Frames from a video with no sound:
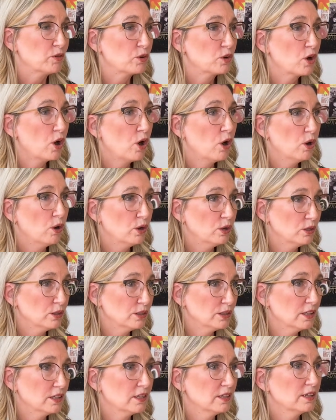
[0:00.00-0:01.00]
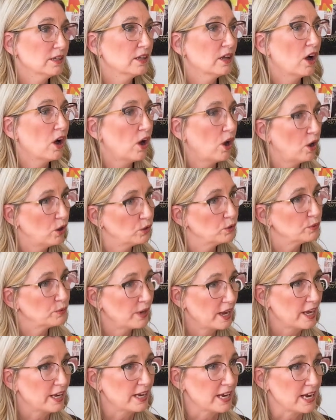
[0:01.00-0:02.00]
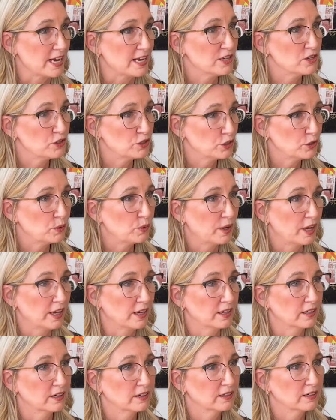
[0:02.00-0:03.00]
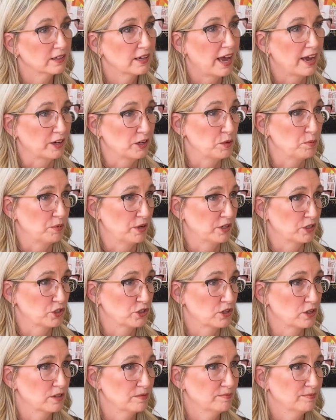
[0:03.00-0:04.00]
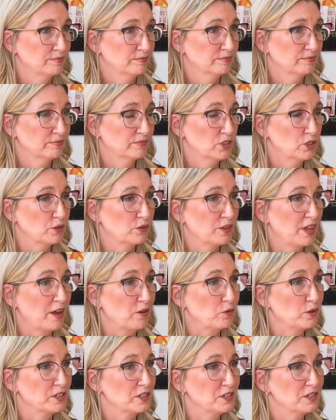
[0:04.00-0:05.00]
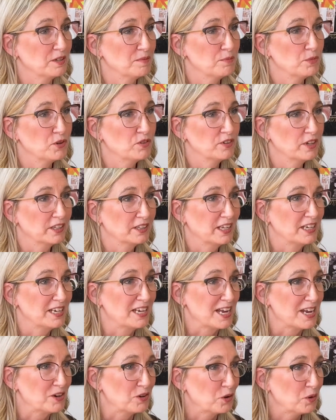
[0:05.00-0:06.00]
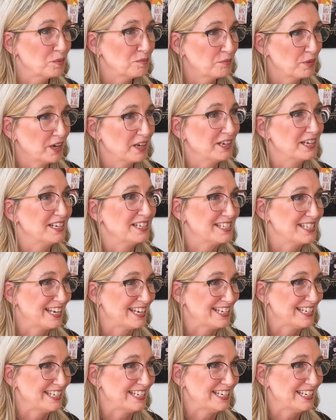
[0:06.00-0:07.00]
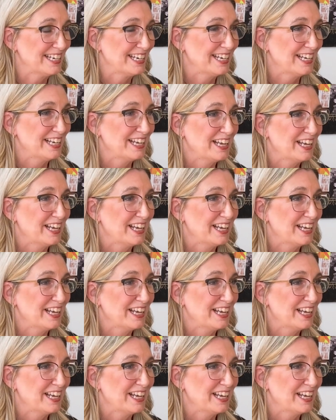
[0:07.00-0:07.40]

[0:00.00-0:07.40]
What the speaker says: They were all already doing acupuncture. So that wasn't moving the needle, pun intended.